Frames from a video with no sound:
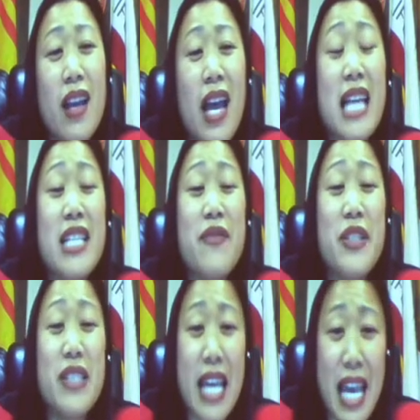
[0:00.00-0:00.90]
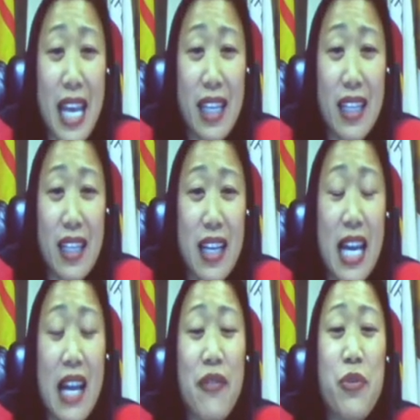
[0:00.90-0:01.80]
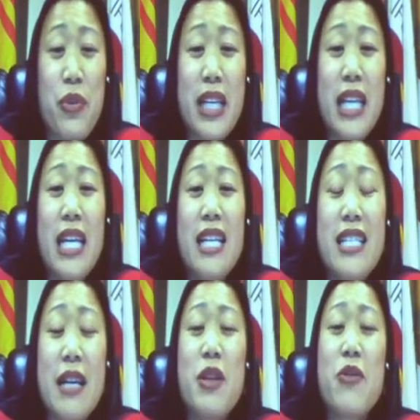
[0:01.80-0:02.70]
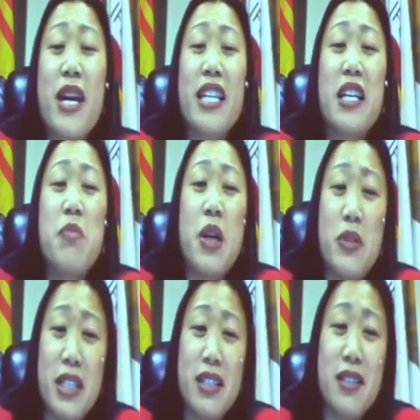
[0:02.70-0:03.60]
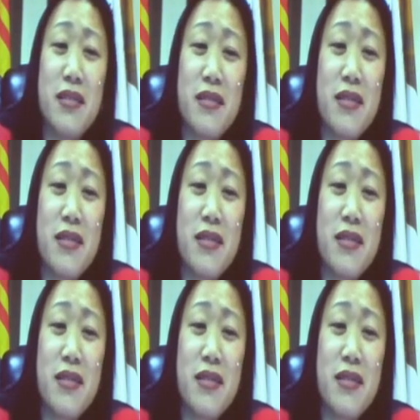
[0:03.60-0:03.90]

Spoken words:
As of today, I have 3 Democratic opponents,